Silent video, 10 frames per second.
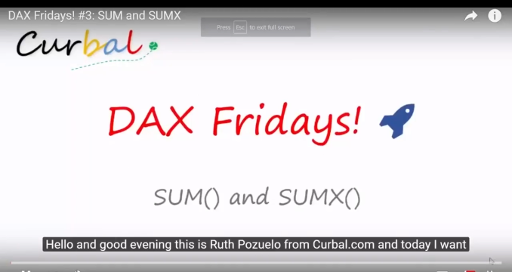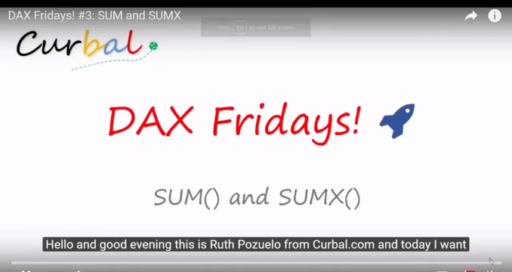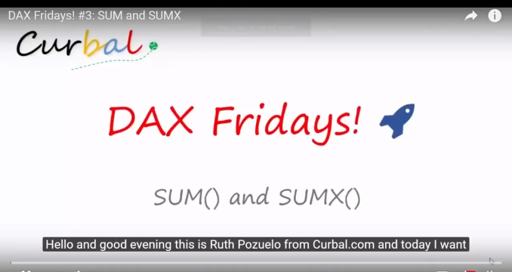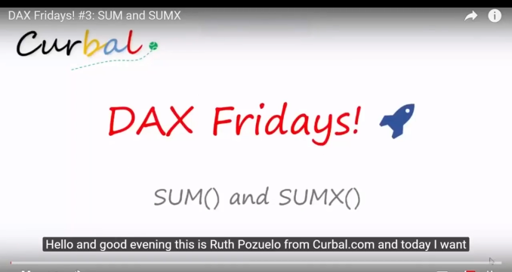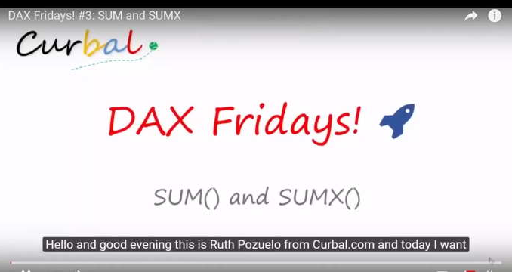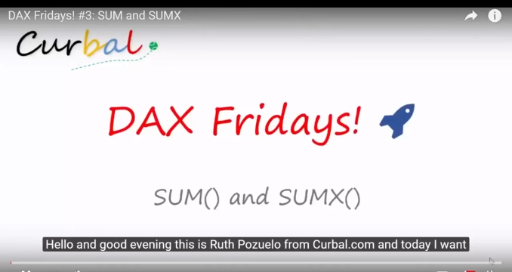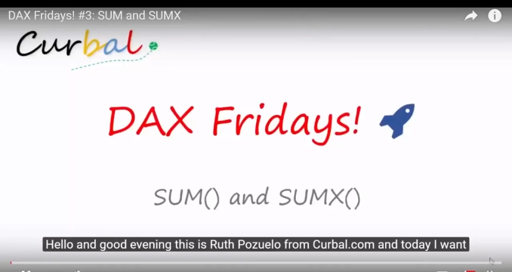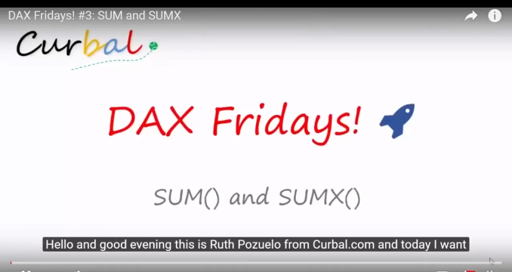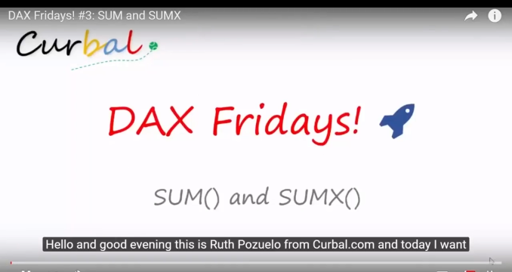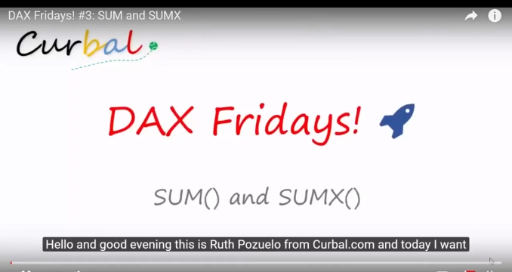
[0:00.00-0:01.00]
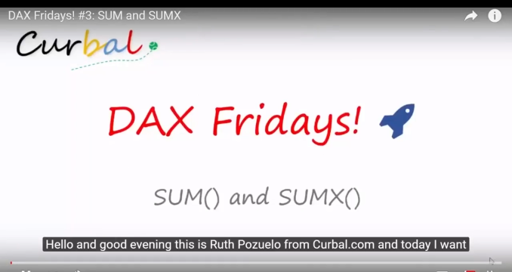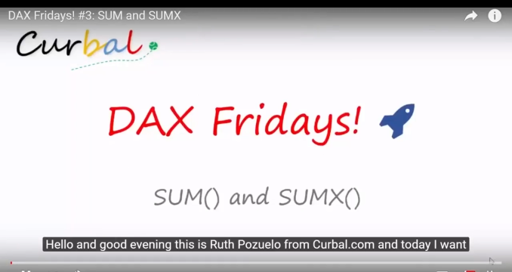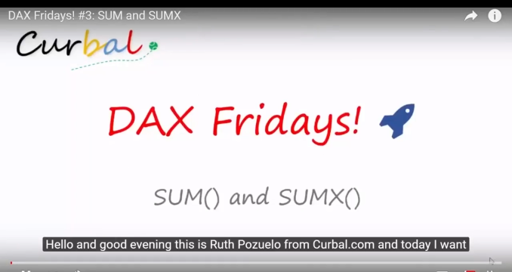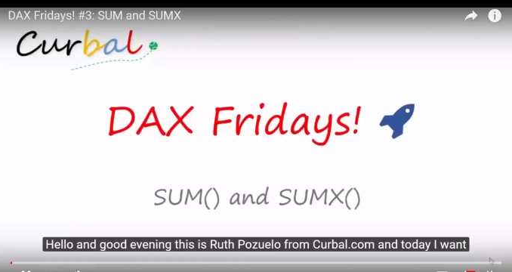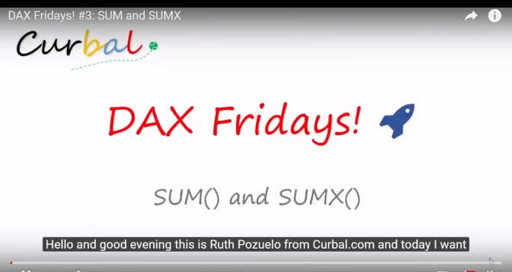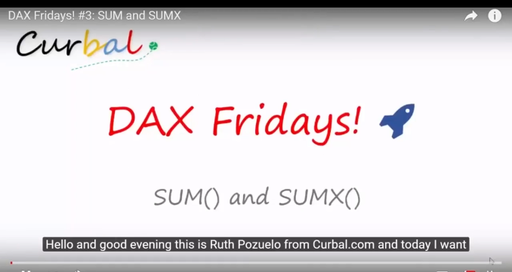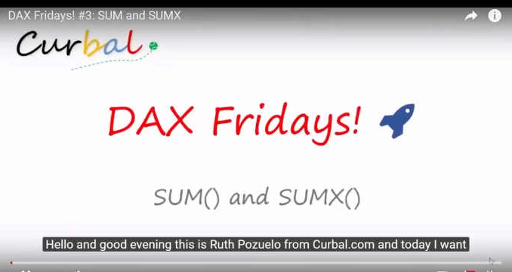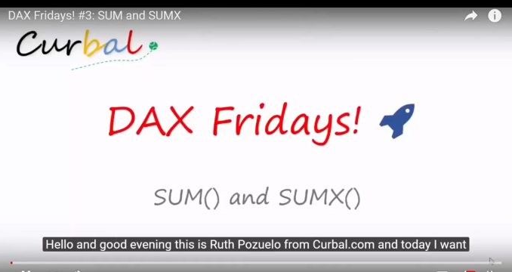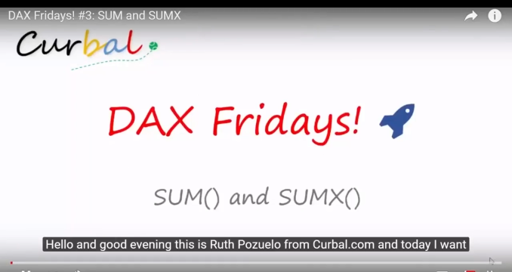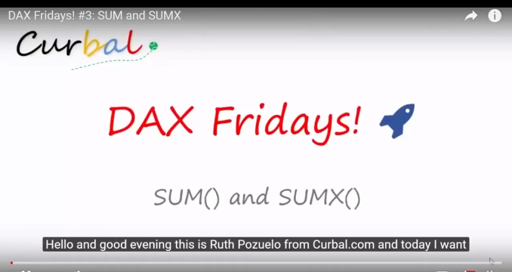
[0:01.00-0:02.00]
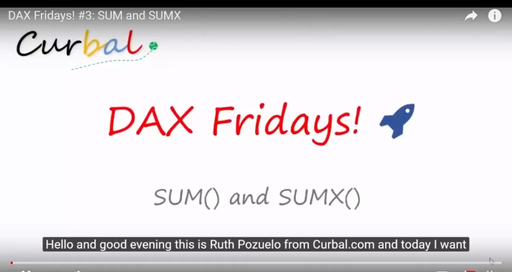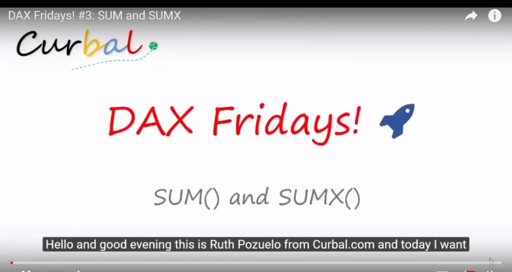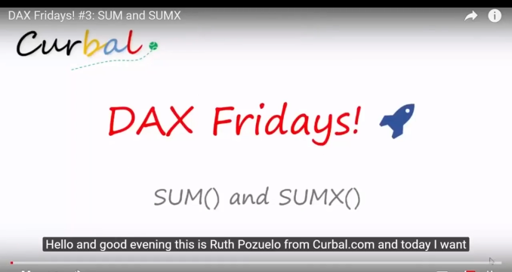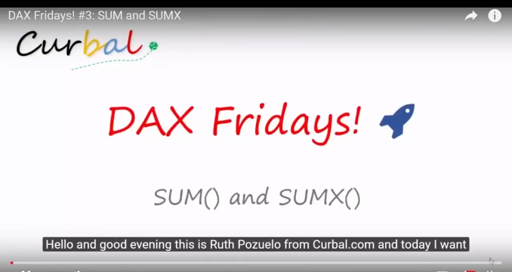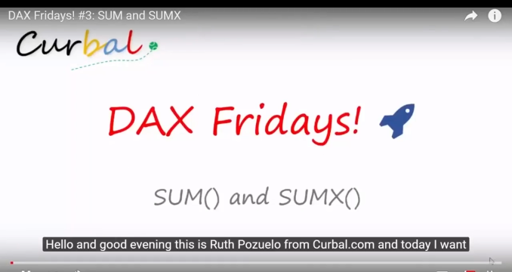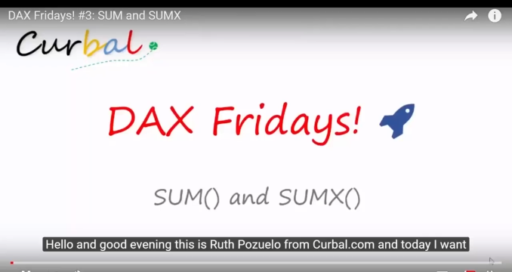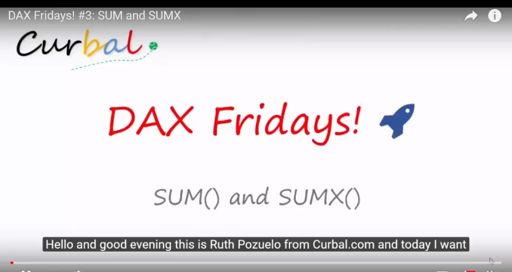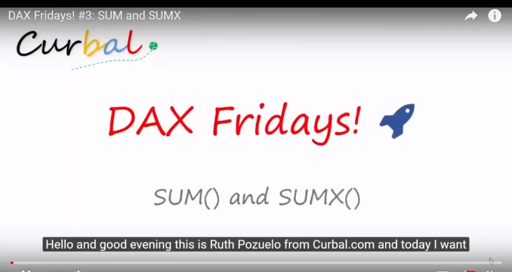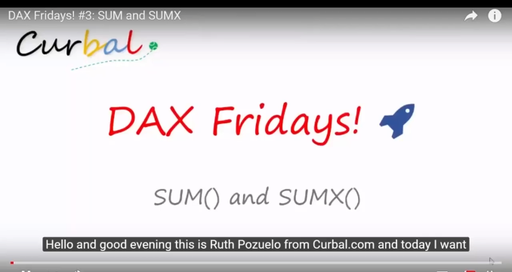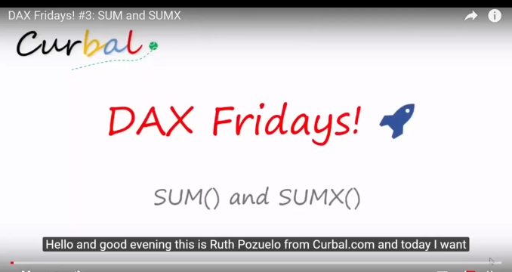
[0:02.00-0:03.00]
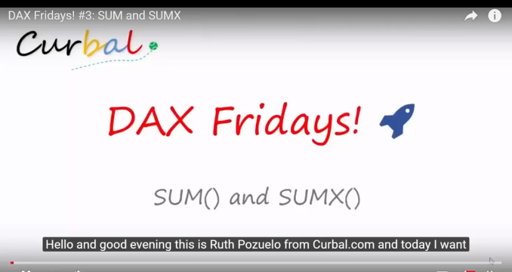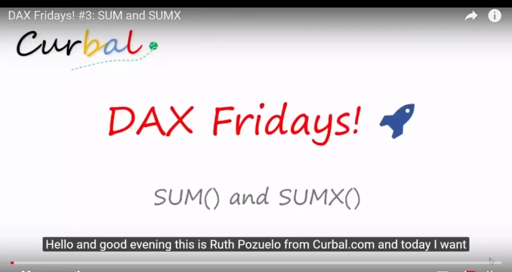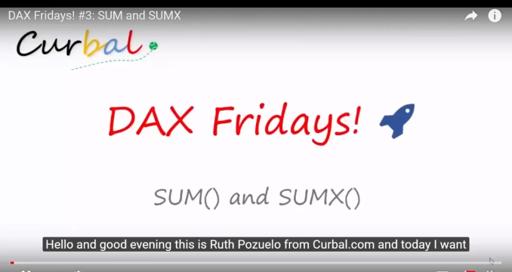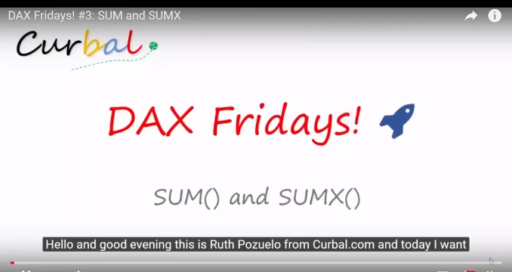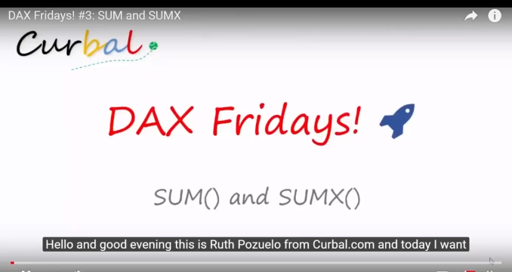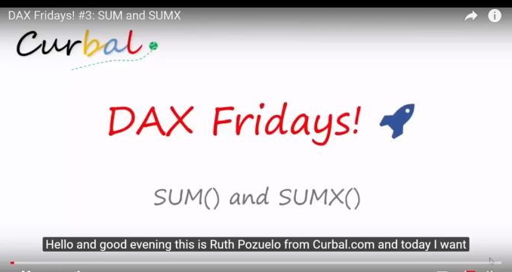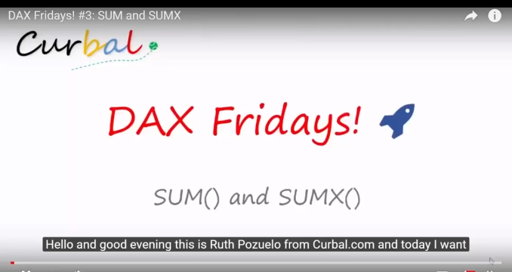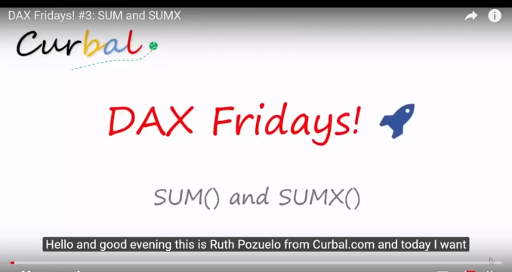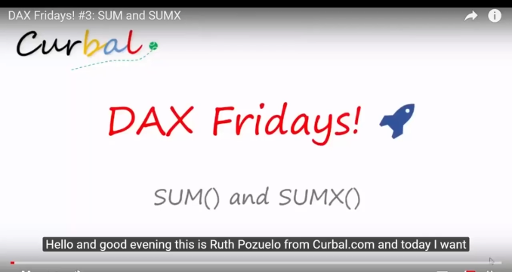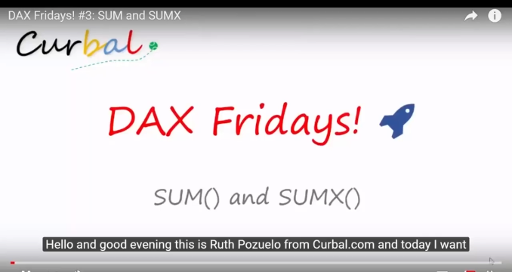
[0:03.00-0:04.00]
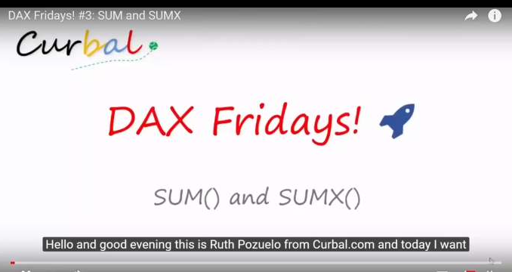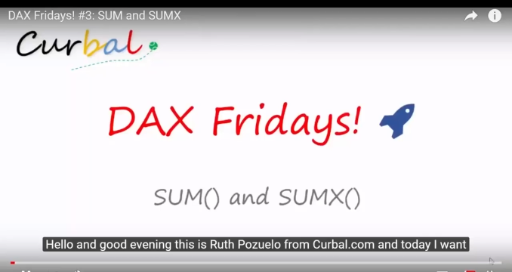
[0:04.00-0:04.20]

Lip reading: No face is visible, so there are no lips to read.